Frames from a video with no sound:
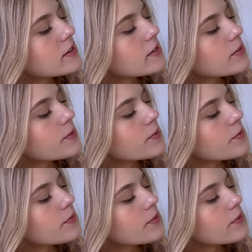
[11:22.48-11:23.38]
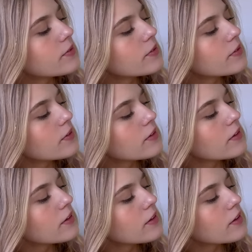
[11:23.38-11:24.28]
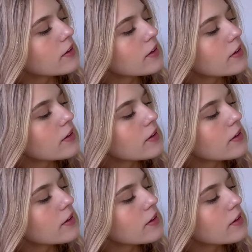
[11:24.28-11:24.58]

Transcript: (no one is talking)